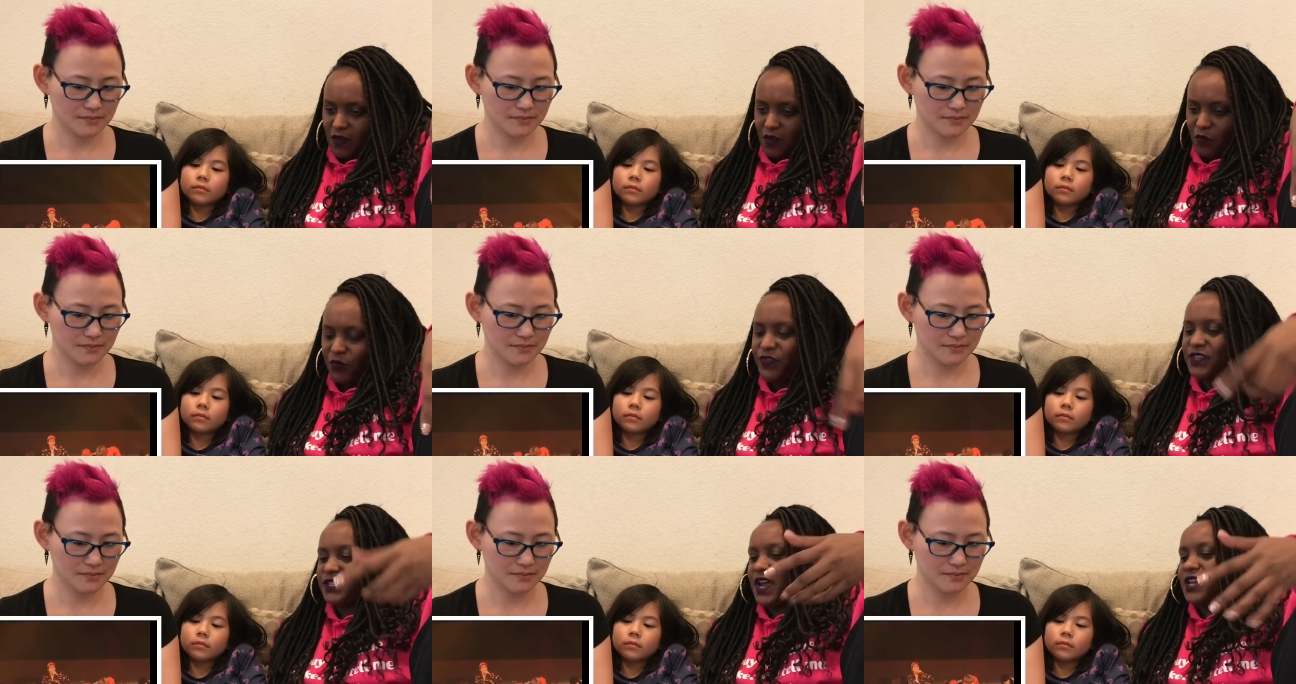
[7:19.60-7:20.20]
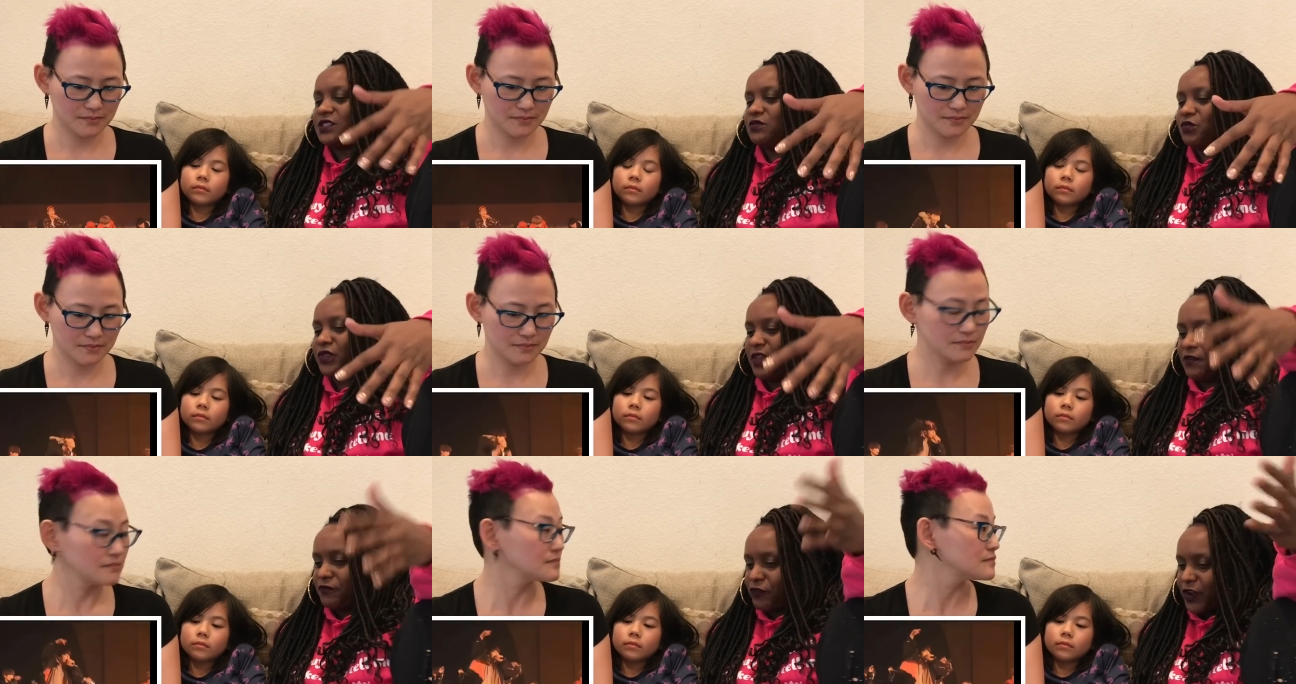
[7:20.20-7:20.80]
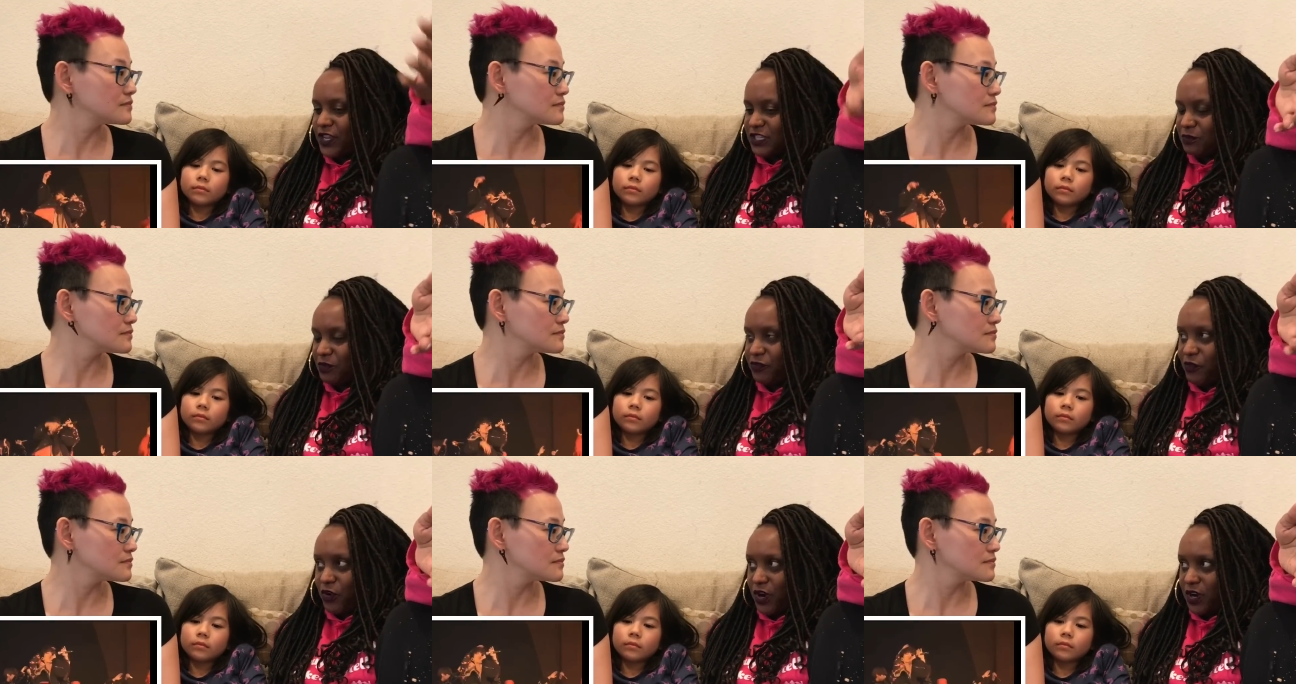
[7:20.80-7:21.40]
Speaker 1: Were these guys were they friends
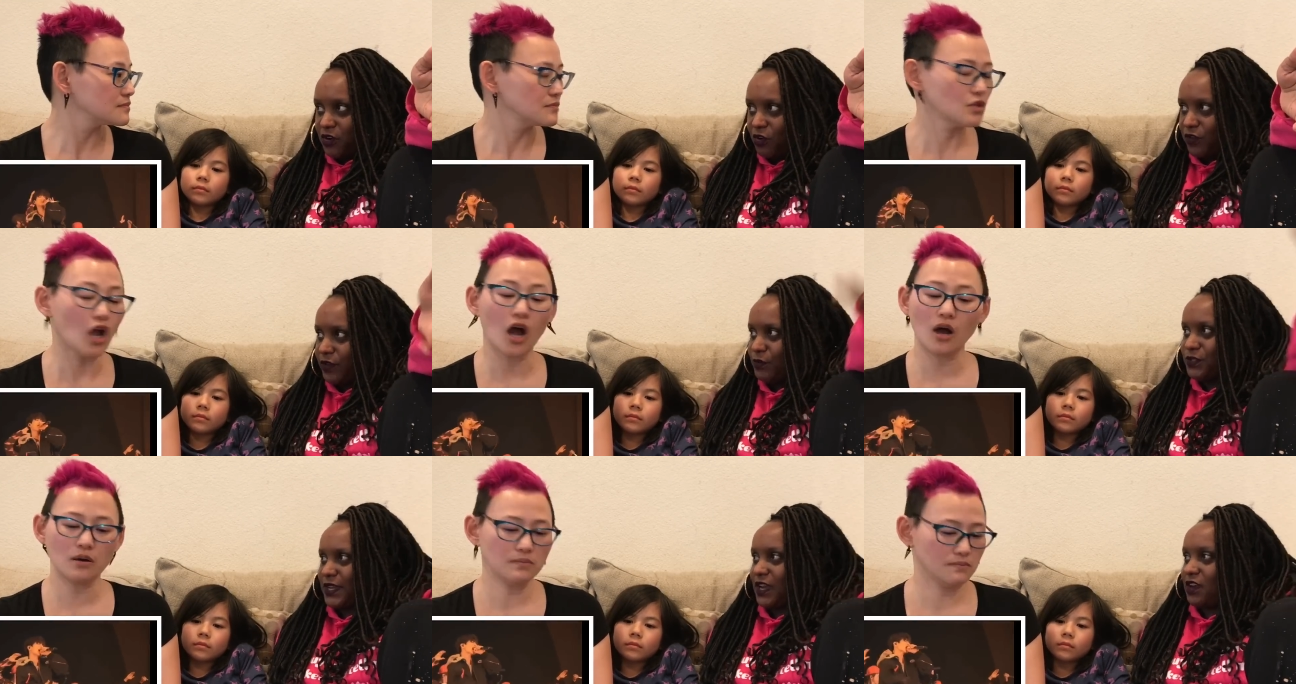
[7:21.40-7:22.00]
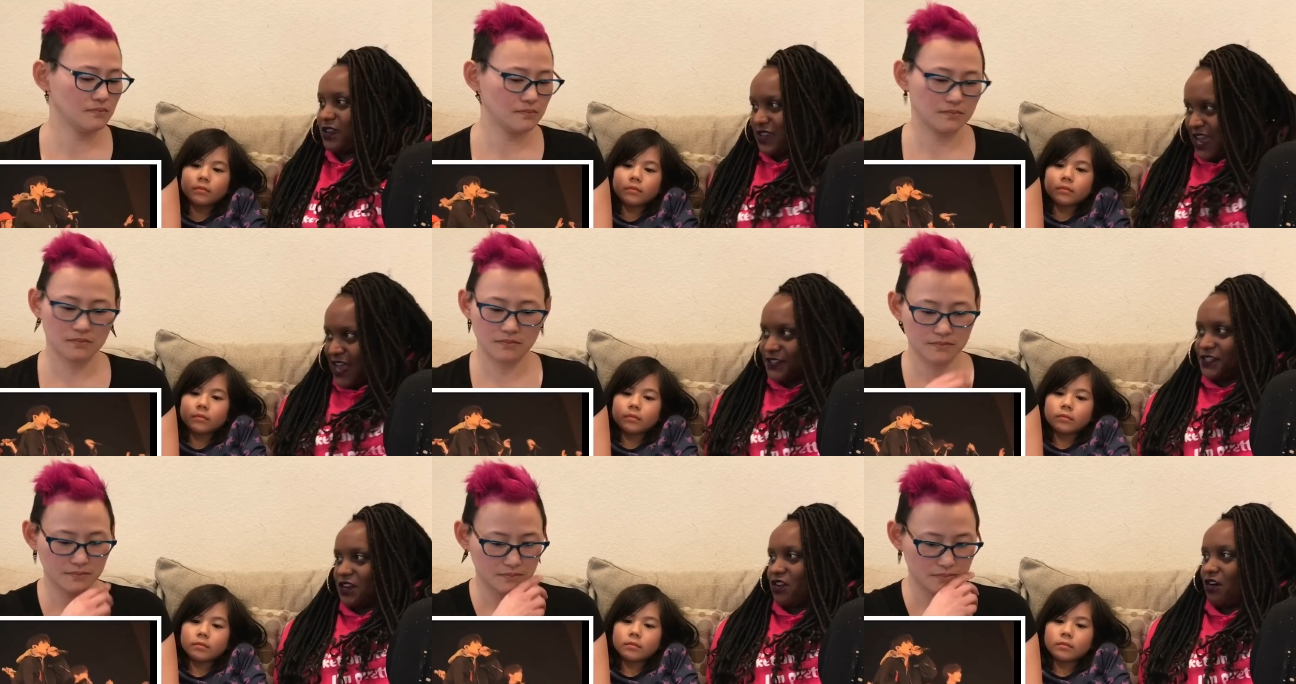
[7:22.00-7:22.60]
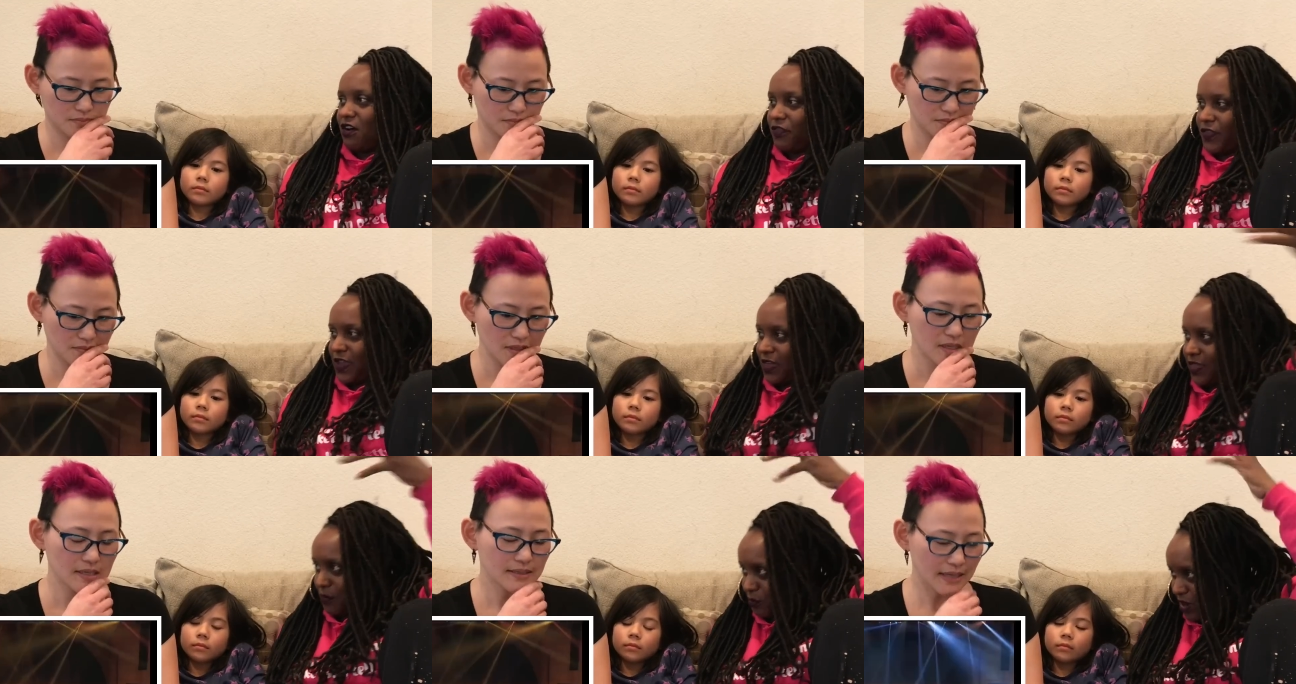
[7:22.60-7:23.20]
before, or no. that was like a casting call thing,
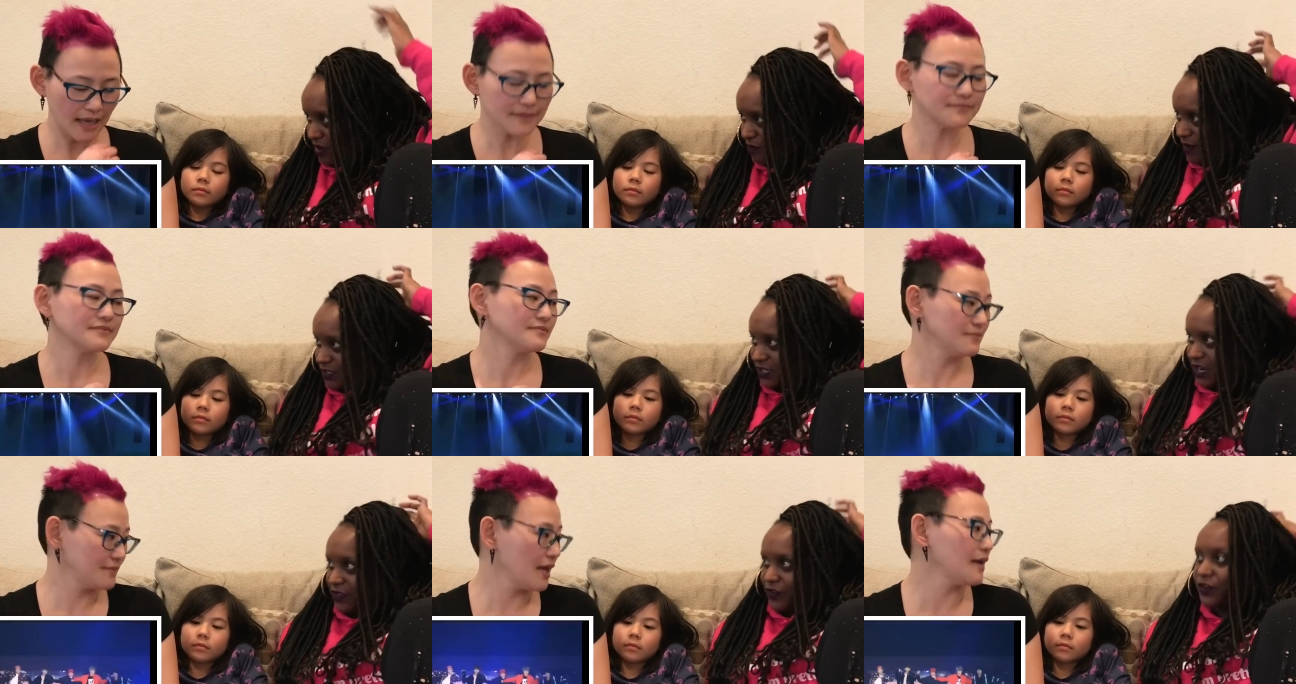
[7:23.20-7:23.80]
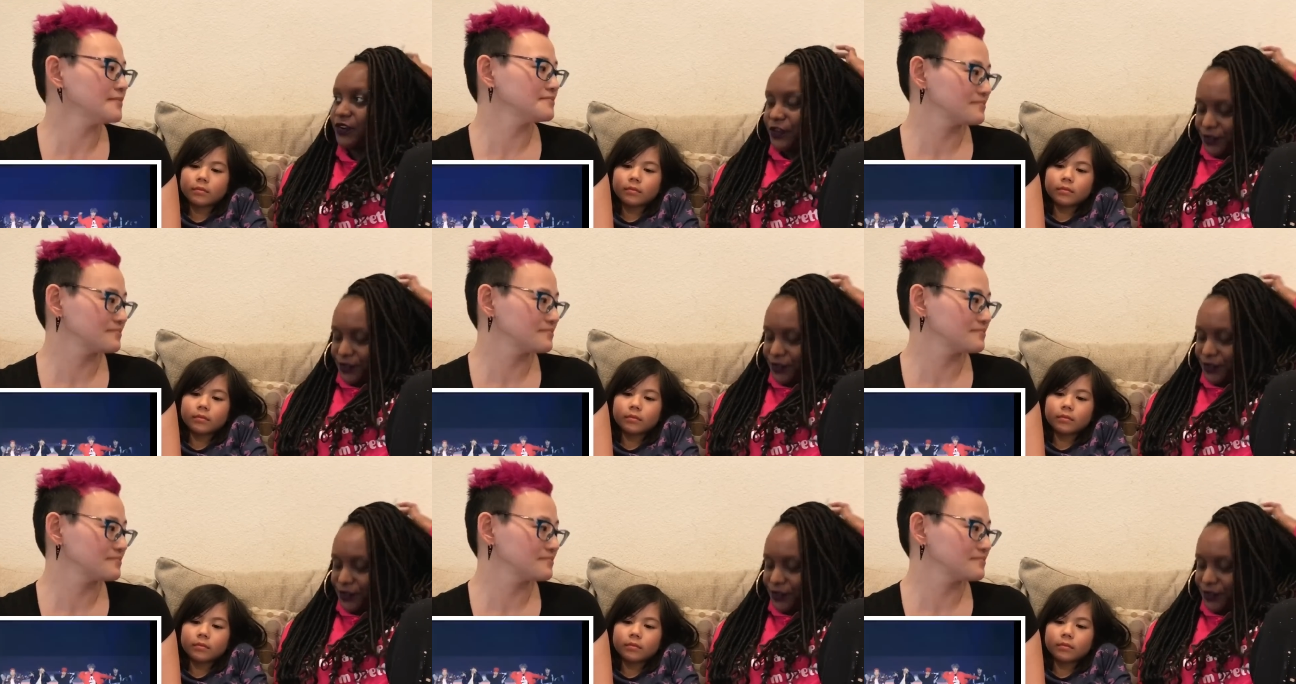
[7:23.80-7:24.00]
and they brought it all together? Yeah.